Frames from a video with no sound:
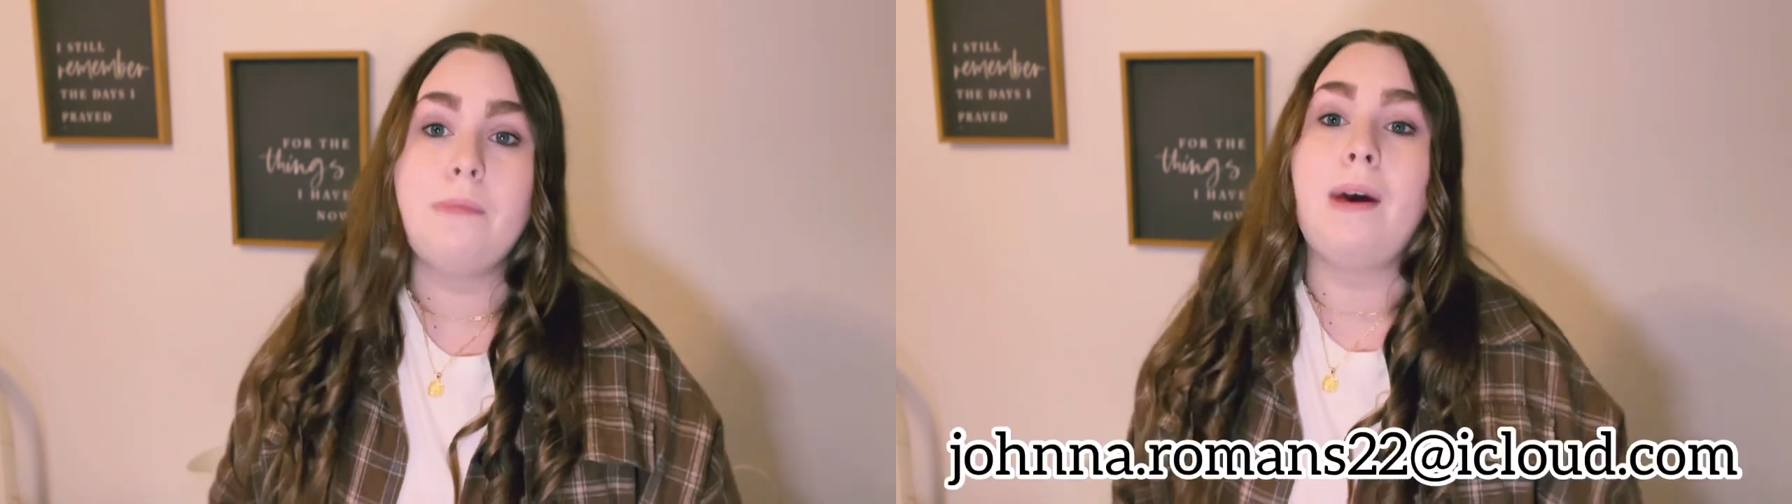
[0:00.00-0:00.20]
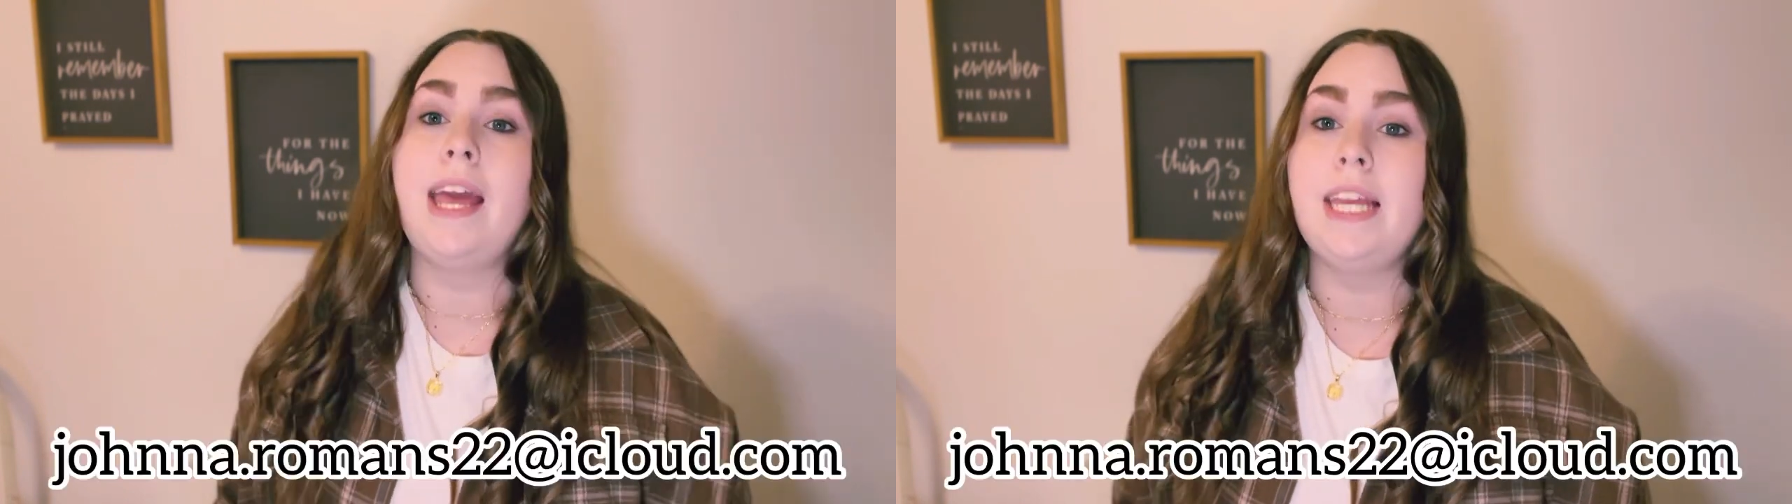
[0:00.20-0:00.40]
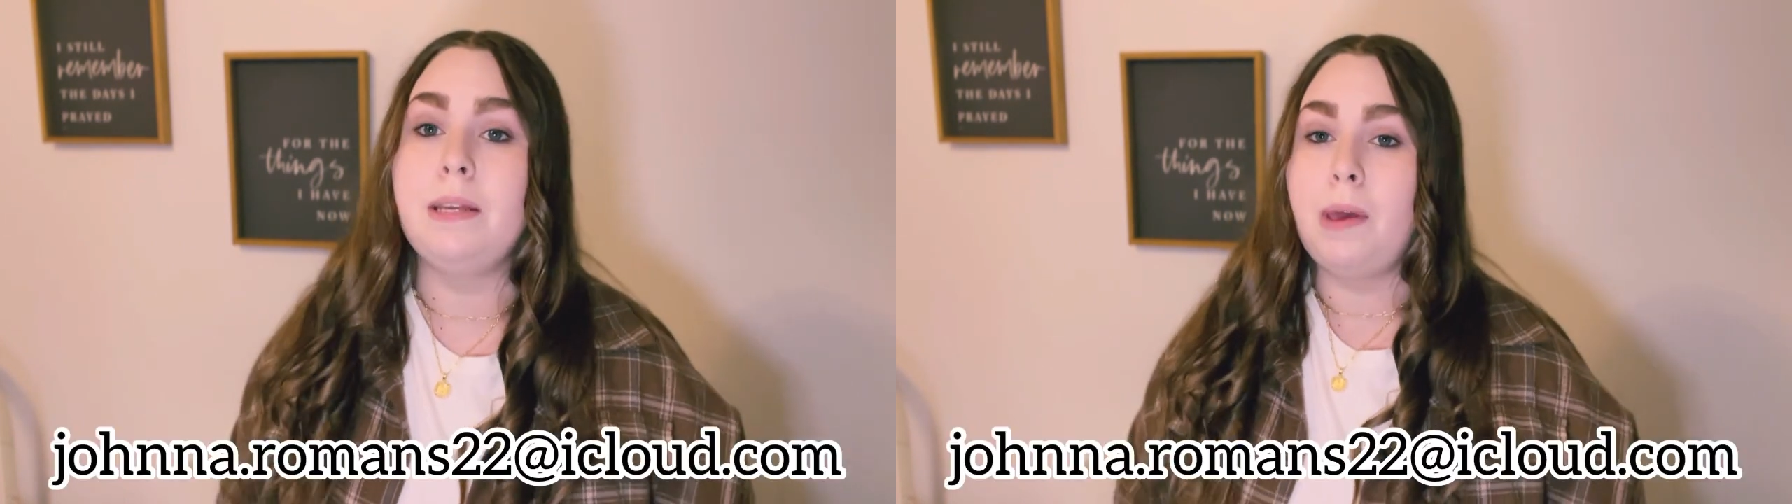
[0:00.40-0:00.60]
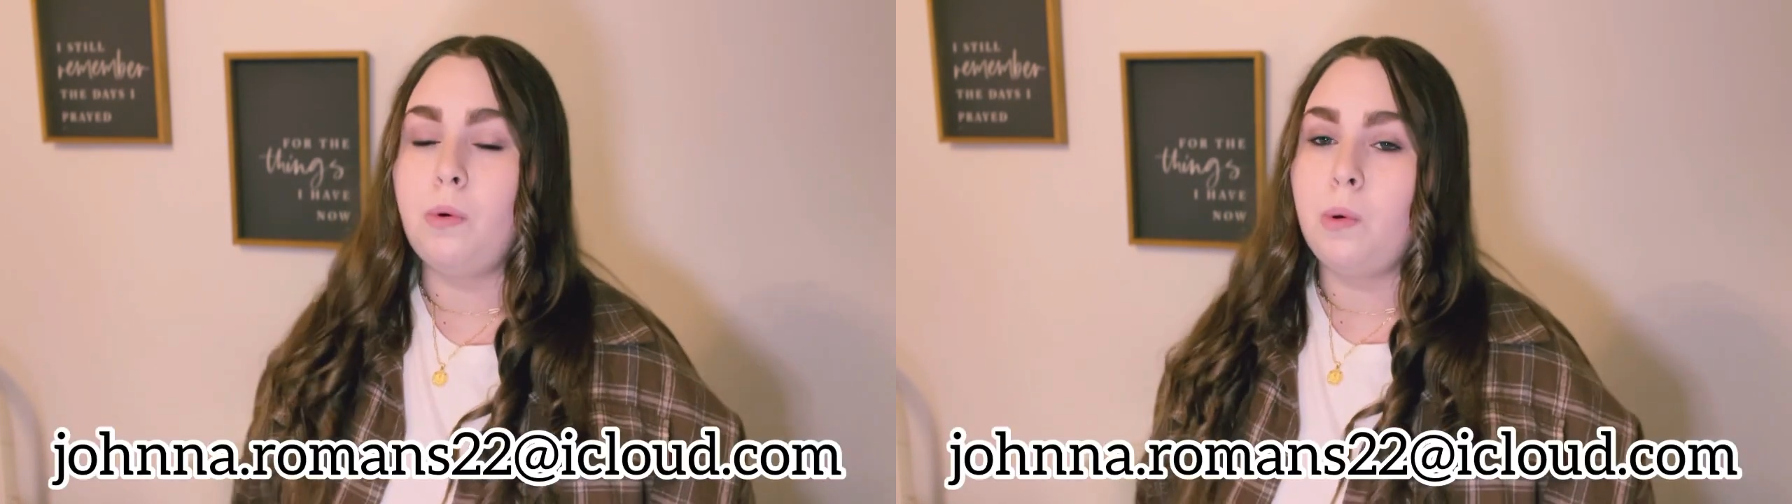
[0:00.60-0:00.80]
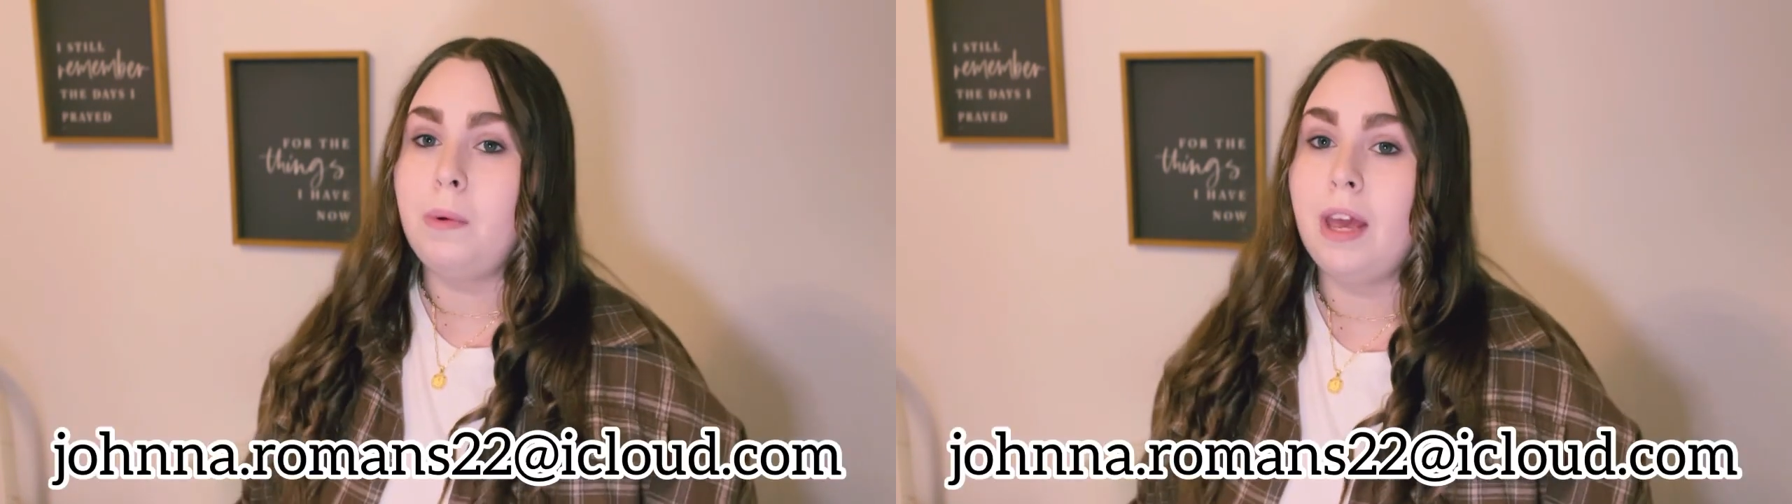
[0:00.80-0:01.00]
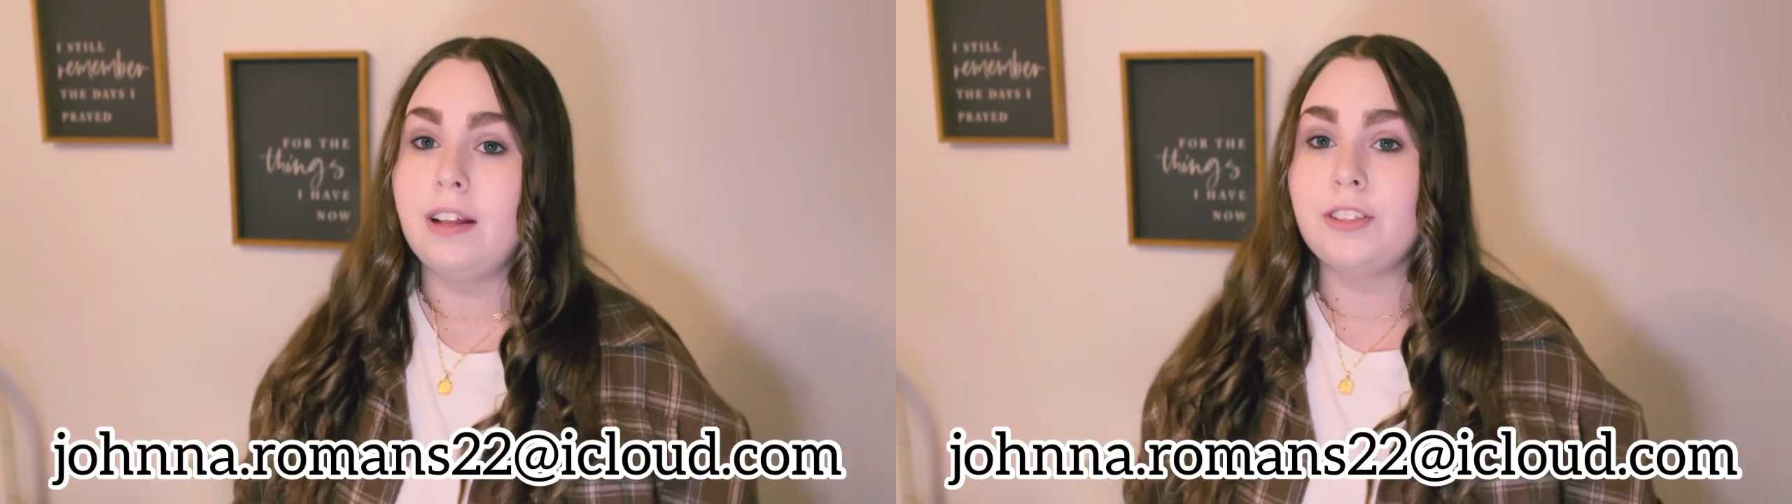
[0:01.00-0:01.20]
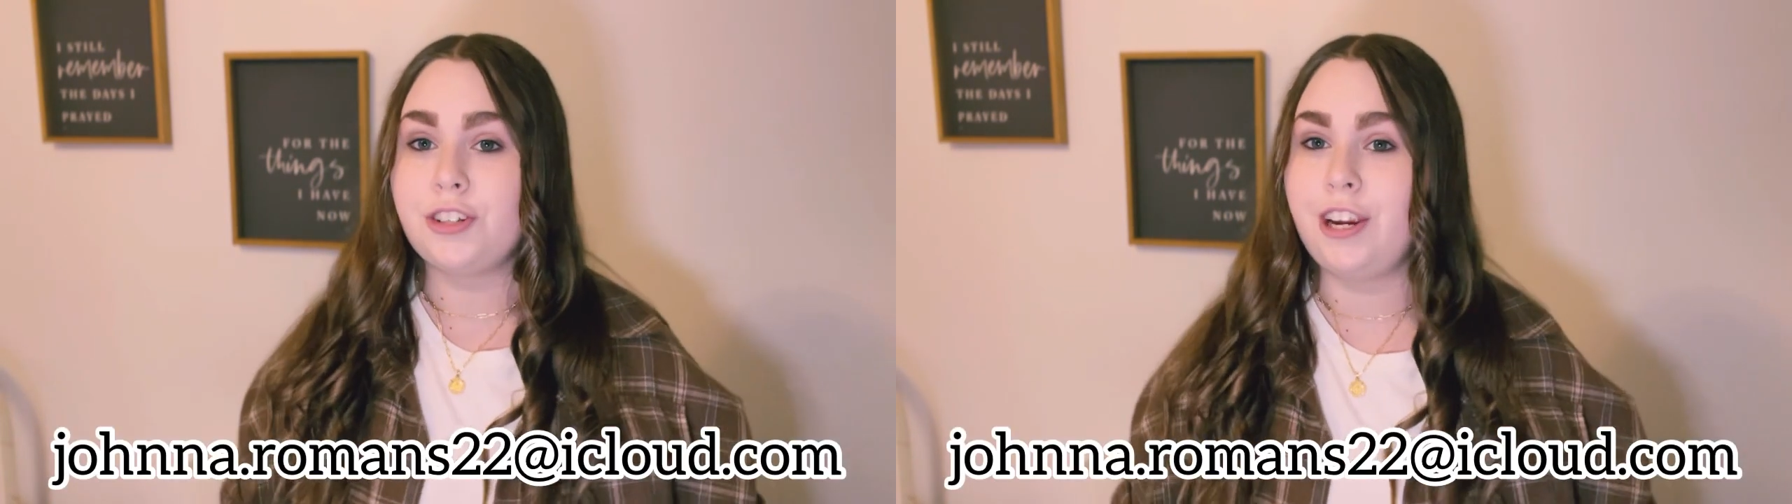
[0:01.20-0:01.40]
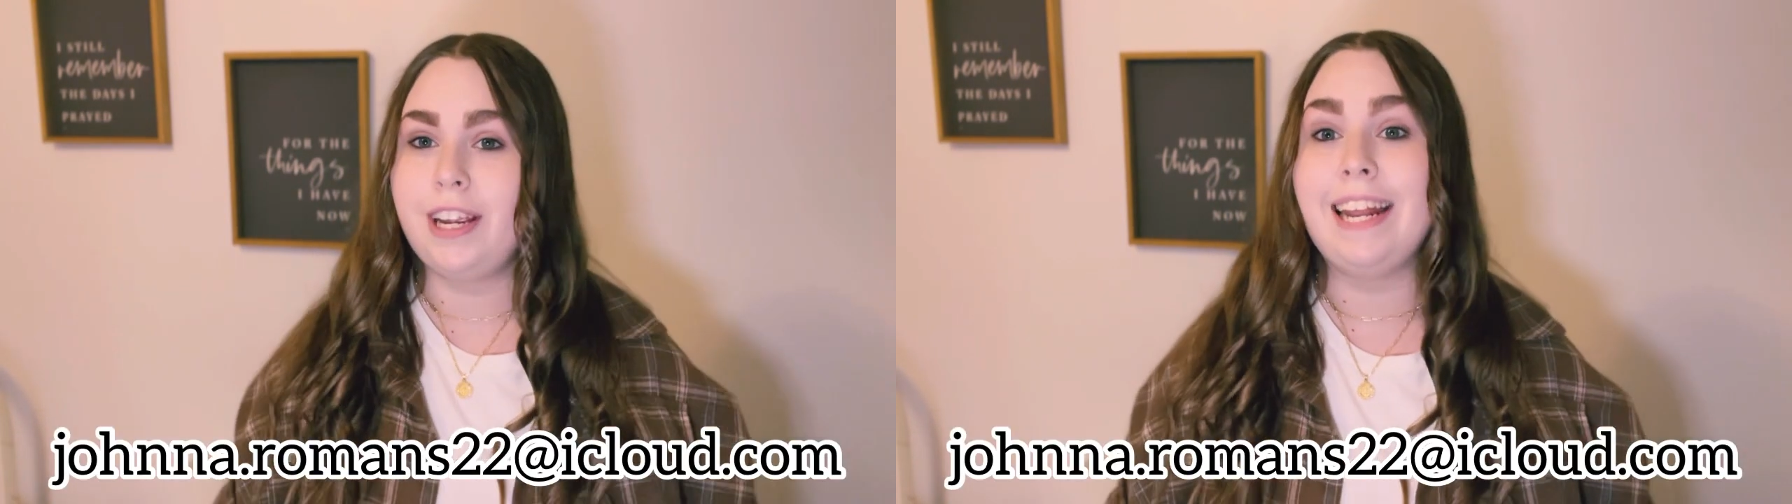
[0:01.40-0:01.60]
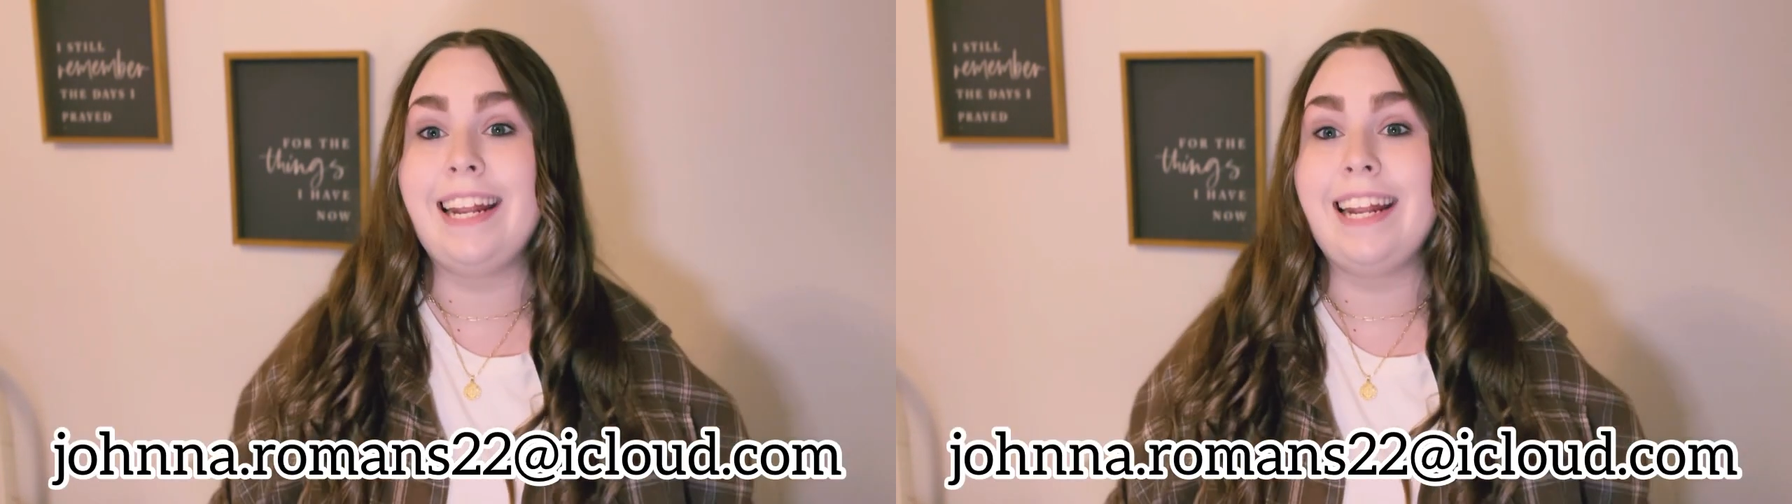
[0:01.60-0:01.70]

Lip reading: and my email will be on screen,